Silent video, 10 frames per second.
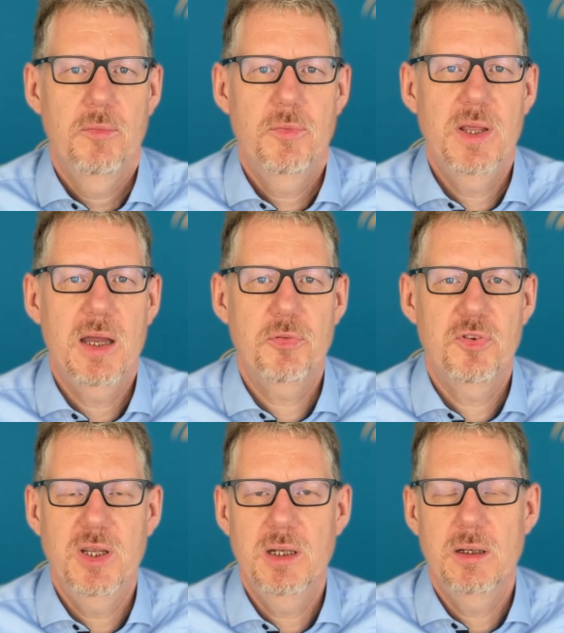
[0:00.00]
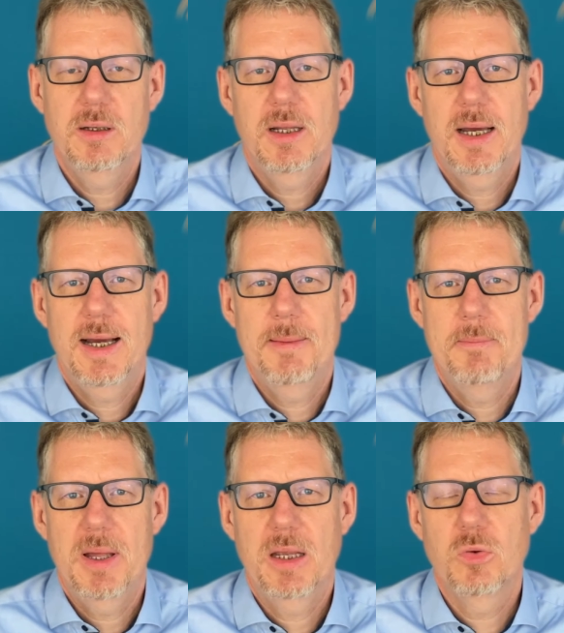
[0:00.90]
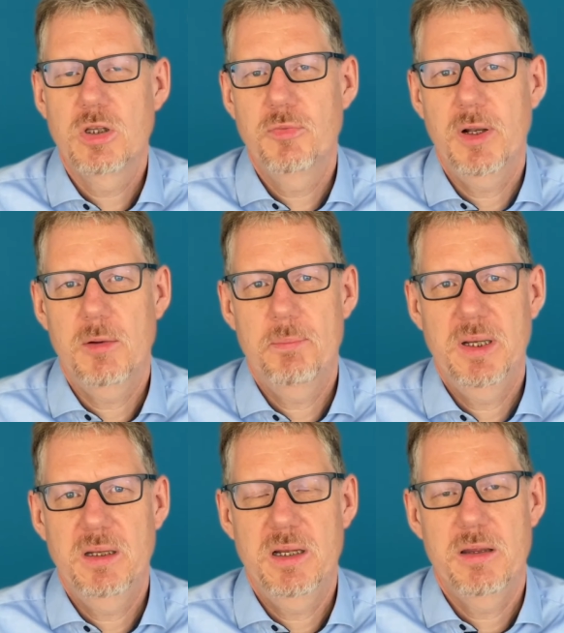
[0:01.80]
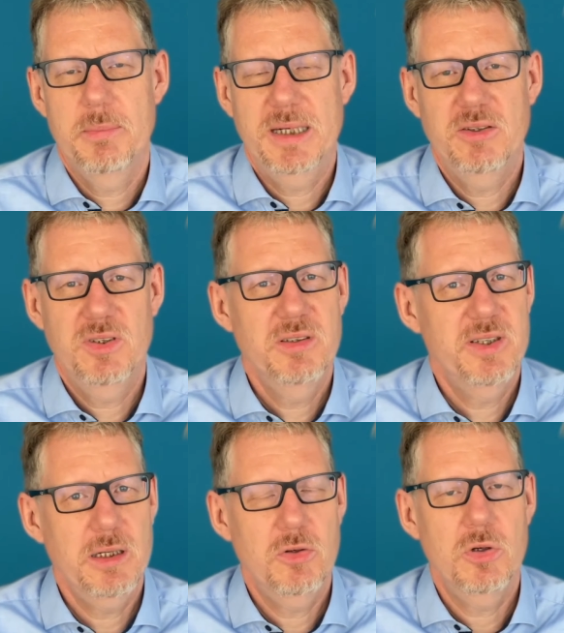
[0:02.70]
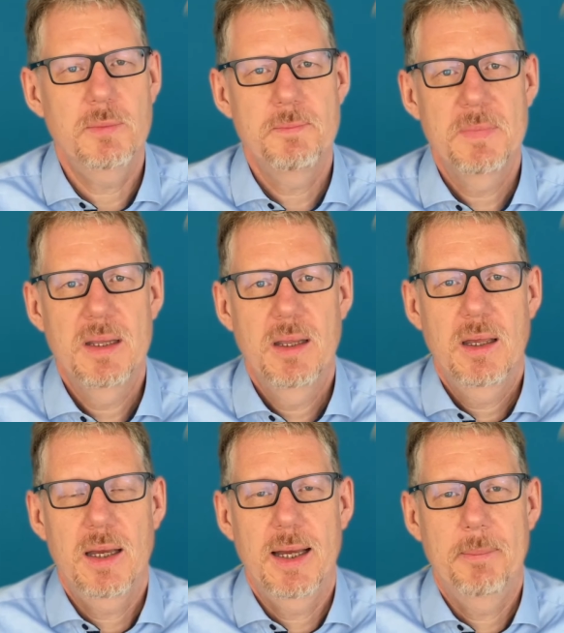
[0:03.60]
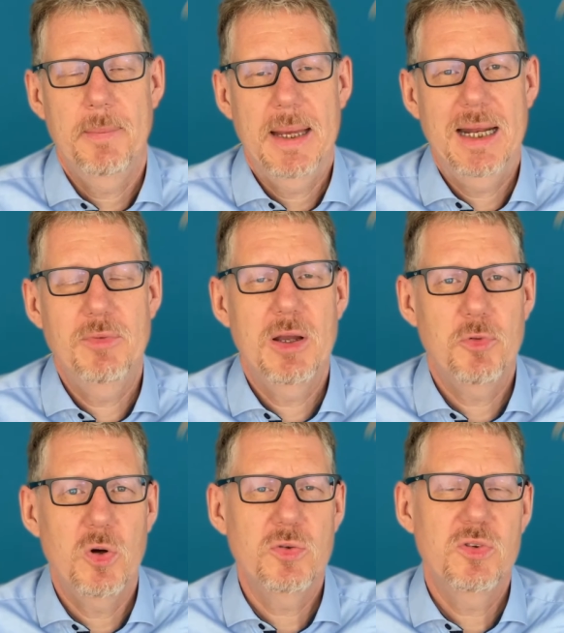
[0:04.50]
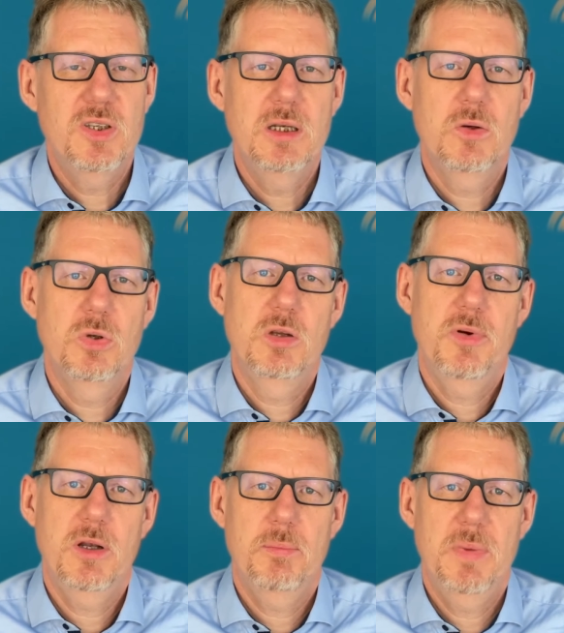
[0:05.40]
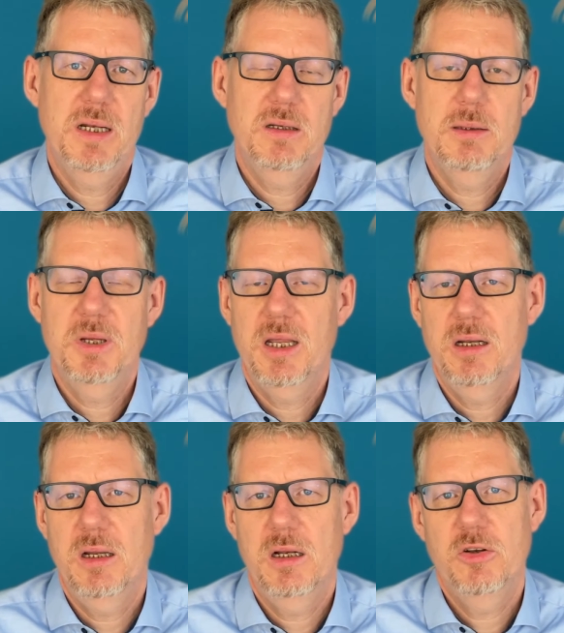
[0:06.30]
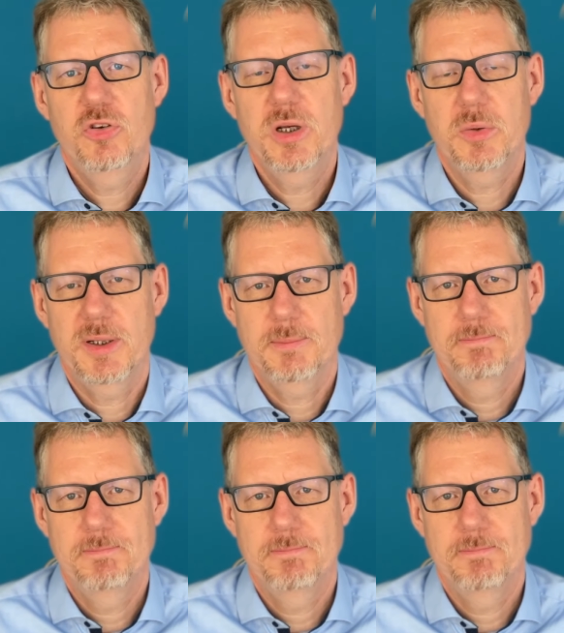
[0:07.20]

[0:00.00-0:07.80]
We have seen a good development in the medicine sector, and we have also seen a good development in mechanical engineering.